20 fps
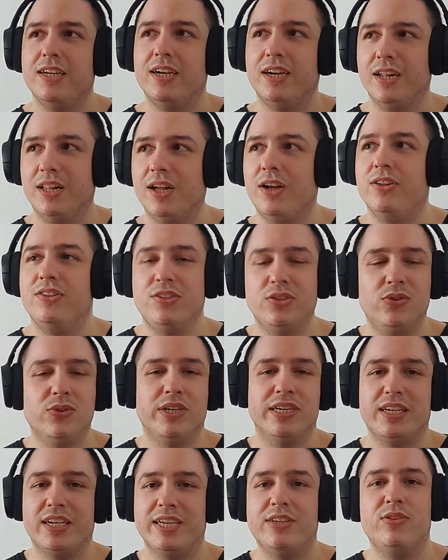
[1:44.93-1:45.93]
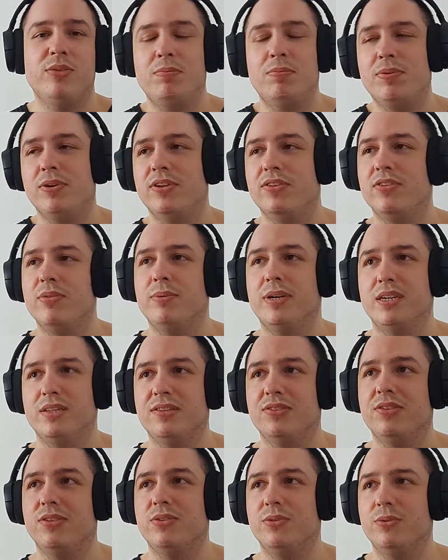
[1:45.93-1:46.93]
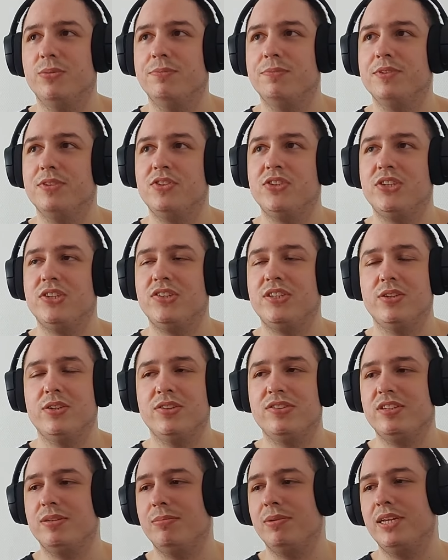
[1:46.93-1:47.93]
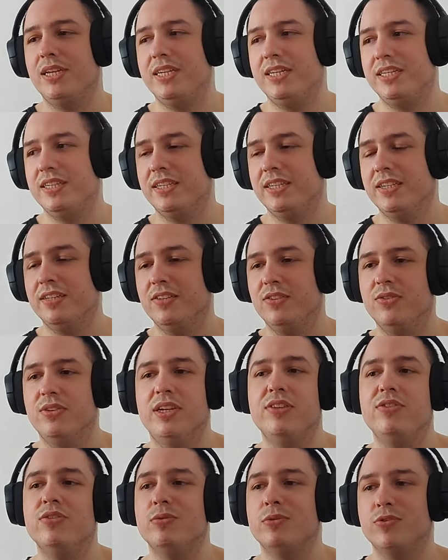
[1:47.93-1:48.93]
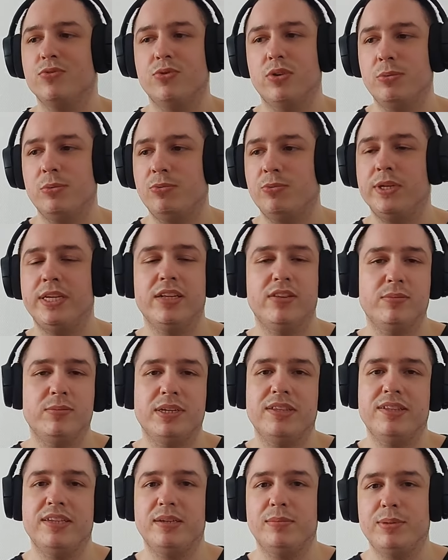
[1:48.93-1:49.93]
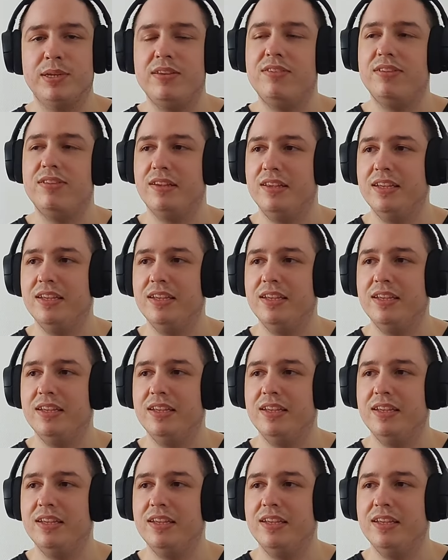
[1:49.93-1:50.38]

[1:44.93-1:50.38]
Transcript: On the other hand, like the plot about, you know, chasing our sibling and the little crumbs we get about the Abyss.